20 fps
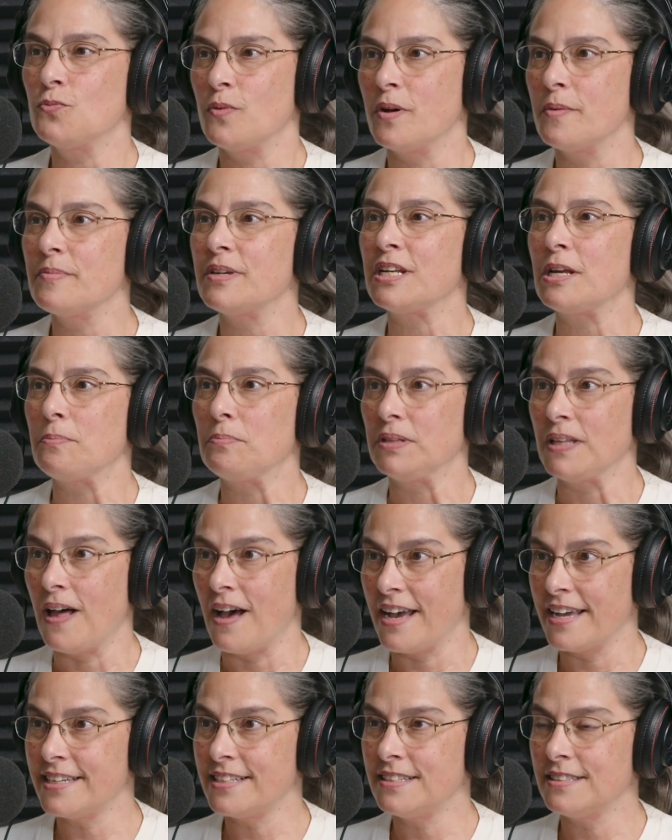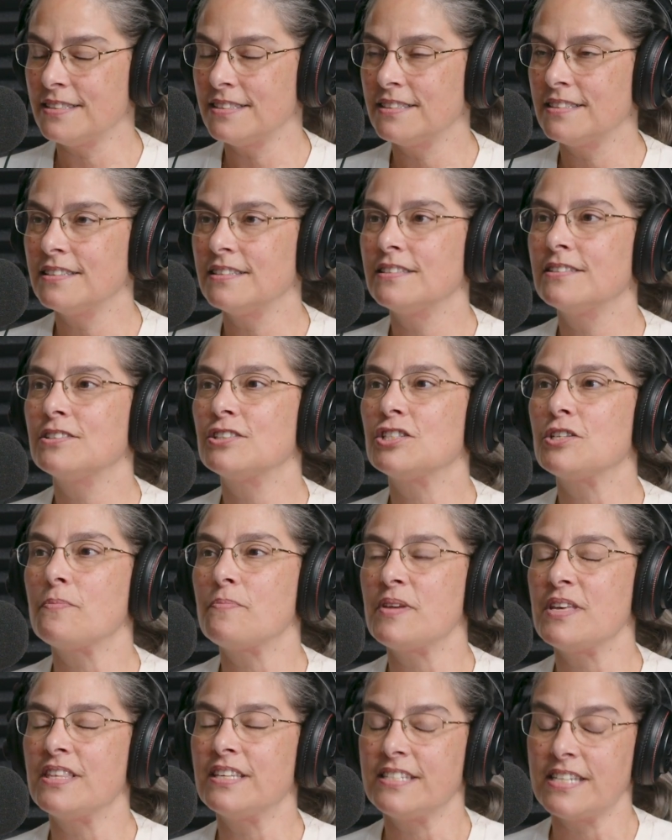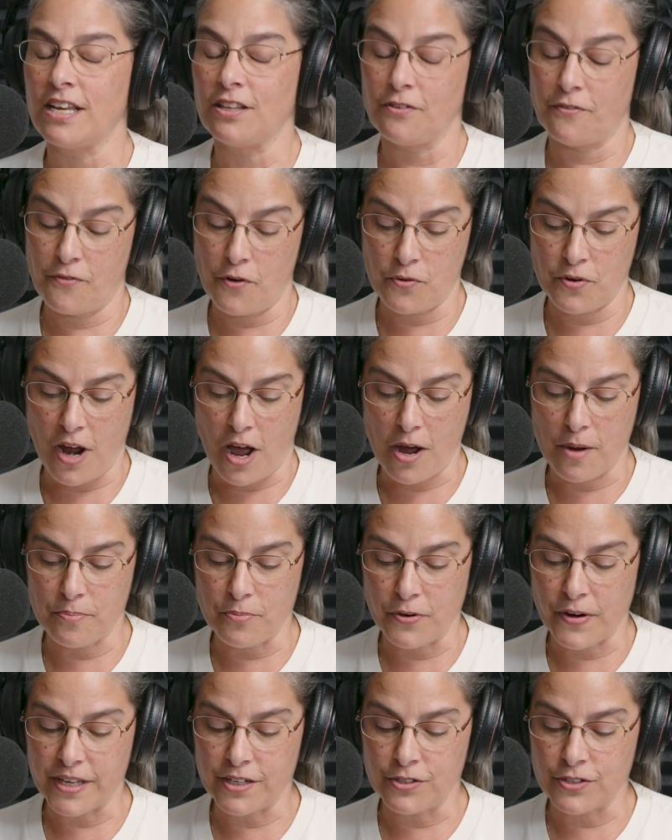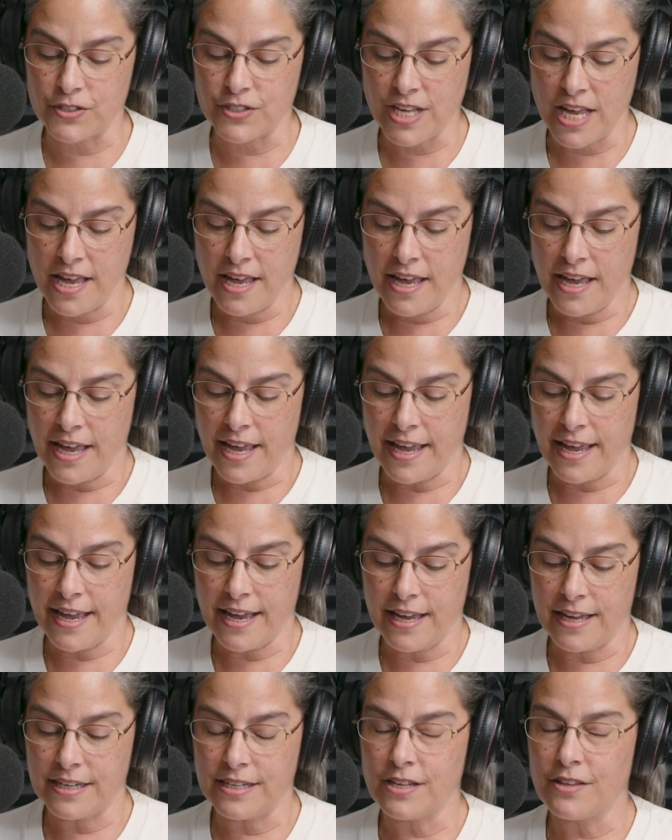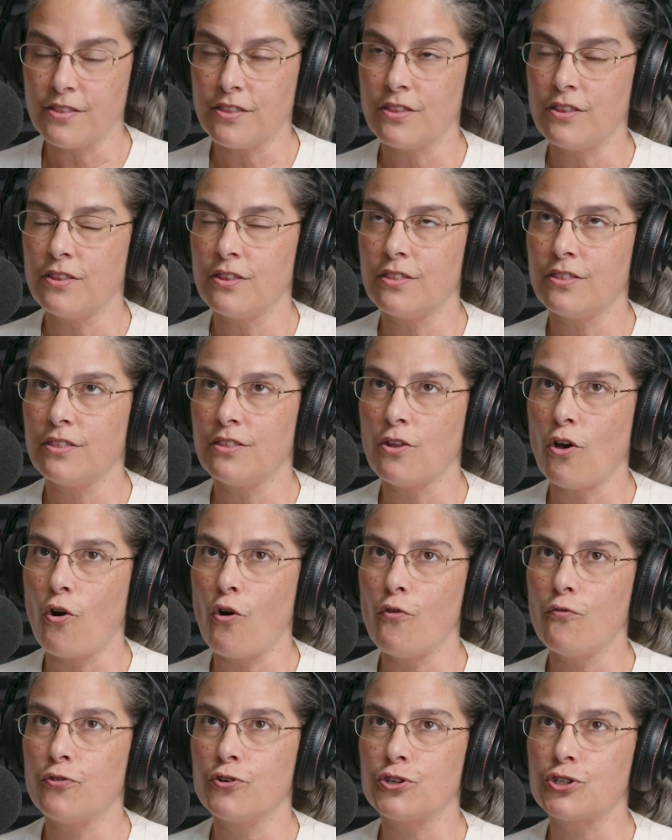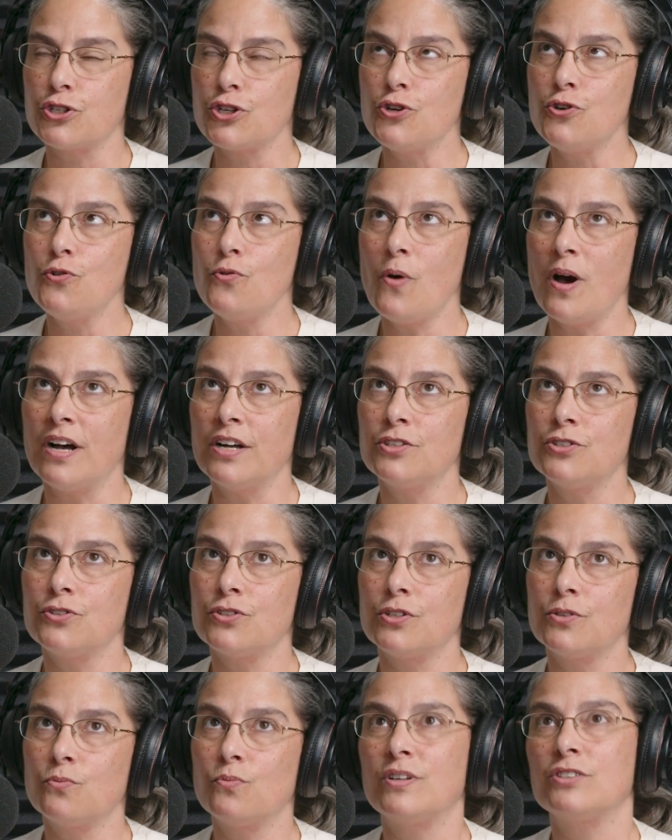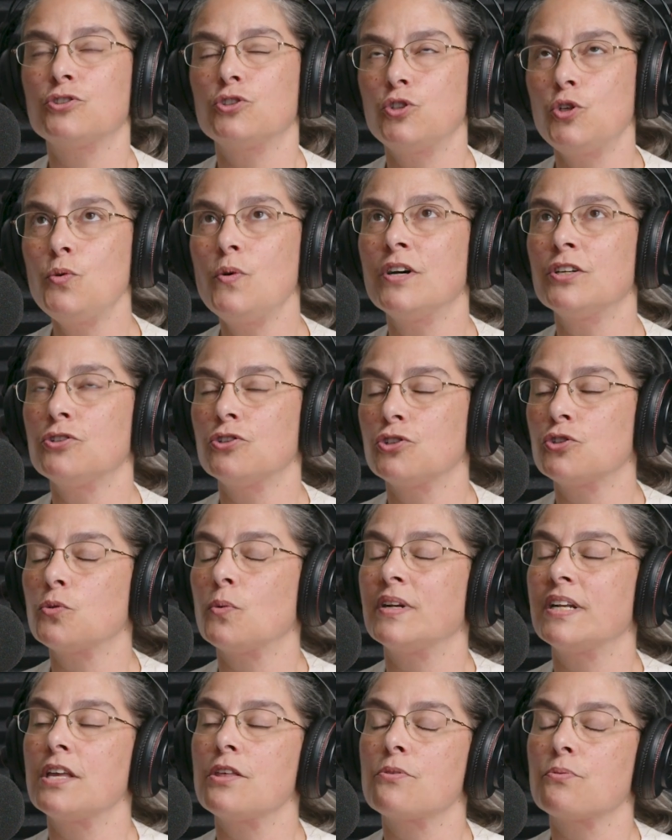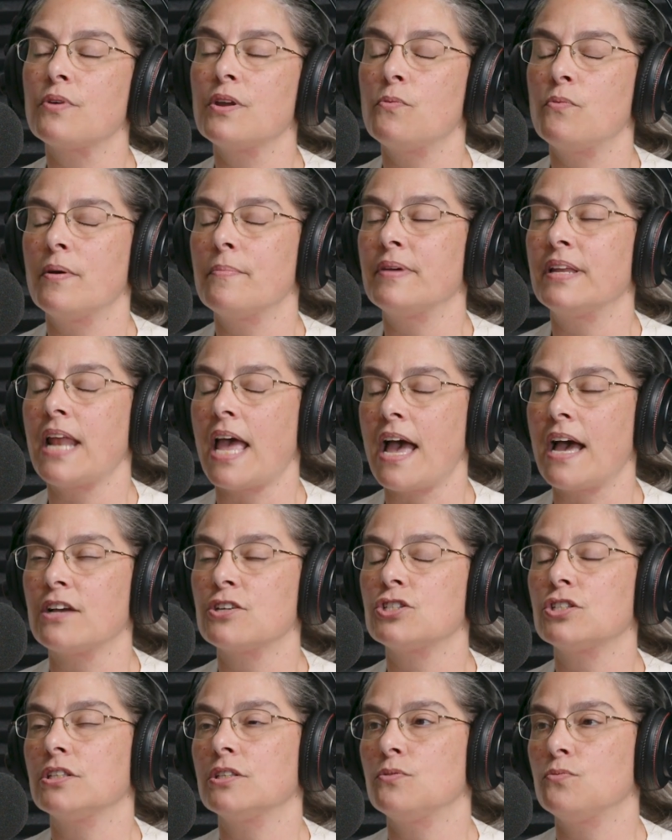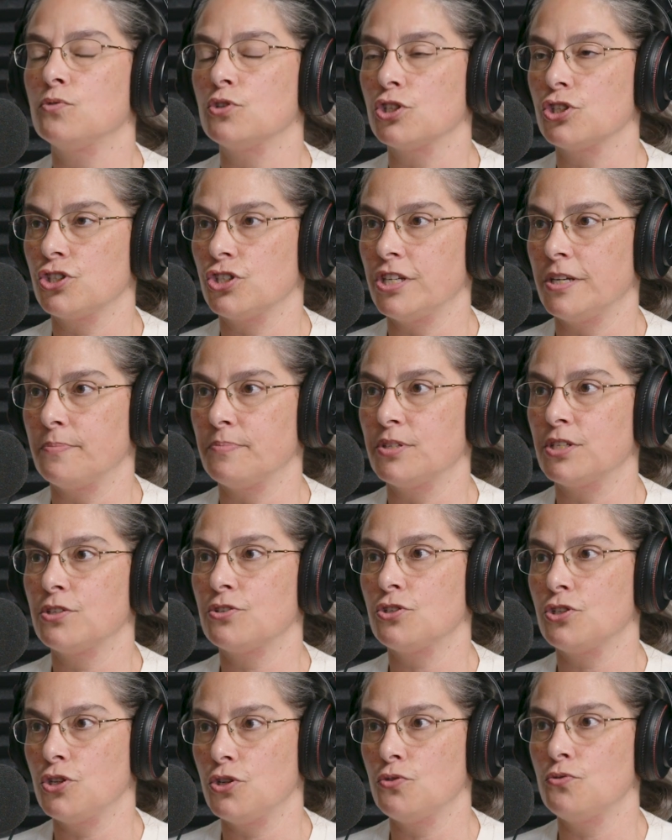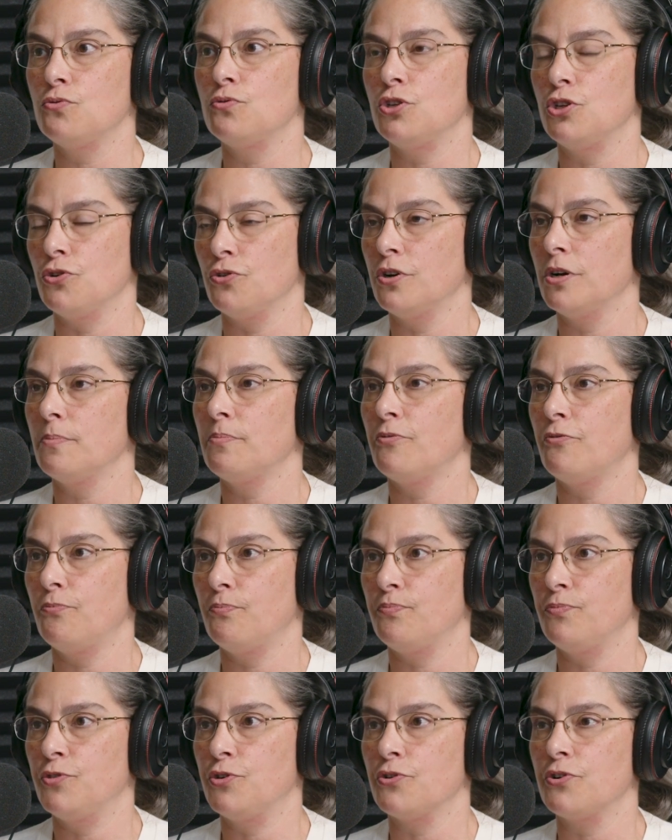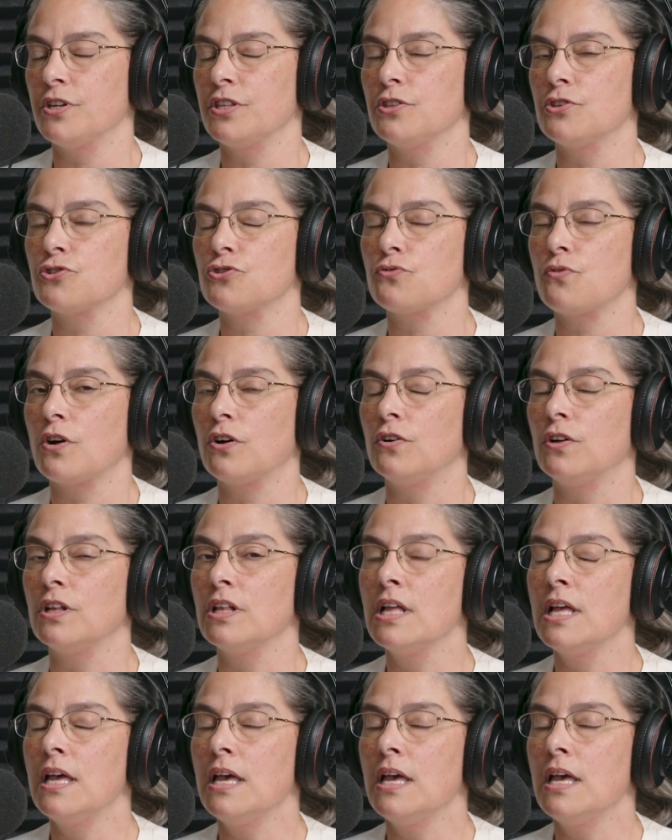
women applied to be the telephone operators, and over 223 women actually were shipped to Europe during the struggle